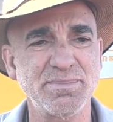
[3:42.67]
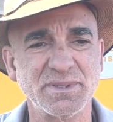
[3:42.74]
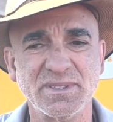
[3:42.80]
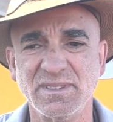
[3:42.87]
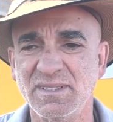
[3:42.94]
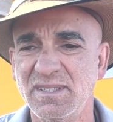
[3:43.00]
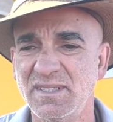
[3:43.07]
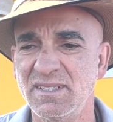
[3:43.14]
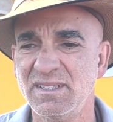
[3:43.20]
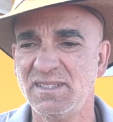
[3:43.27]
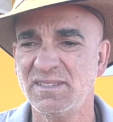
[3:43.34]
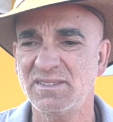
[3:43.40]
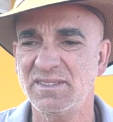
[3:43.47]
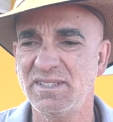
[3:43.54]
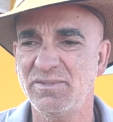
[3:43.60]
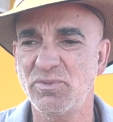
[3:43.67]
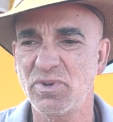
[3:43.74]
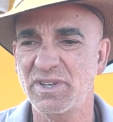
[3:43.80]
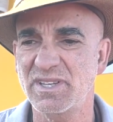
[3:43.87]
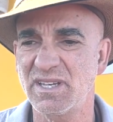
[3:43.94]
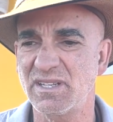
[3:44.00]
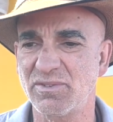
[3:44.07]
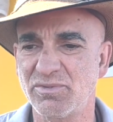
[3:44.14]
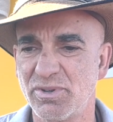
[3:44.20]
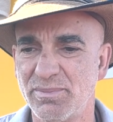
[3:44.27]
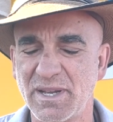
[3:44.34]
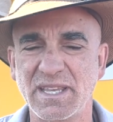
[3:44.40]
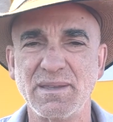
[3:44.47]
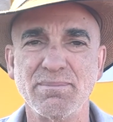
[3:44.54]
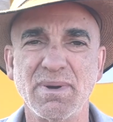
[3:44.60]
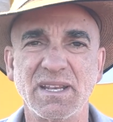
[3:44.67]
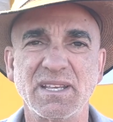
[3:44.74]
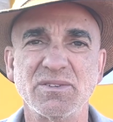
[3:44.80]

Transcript: and could never work out if we were making money.